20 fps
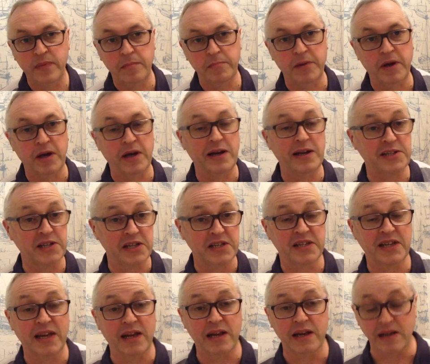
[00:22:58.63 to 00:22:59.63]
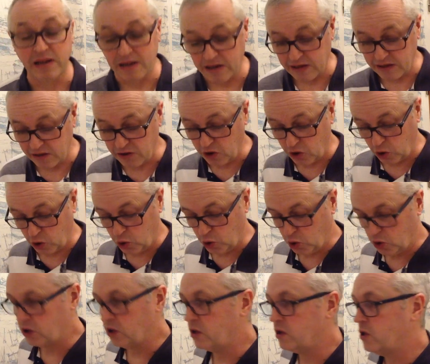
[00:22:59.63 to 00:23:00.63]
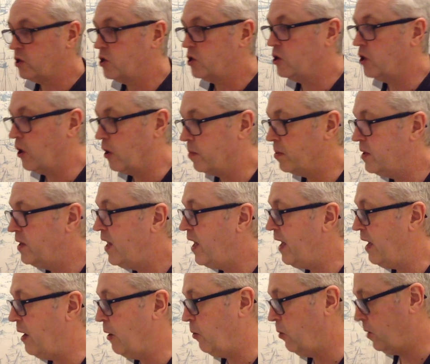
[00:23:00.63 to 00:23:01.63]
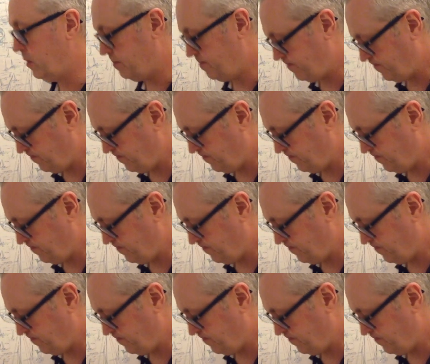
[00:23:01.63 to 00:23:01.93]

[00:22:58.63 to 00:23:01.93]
But as I said, it is a good soap. Now,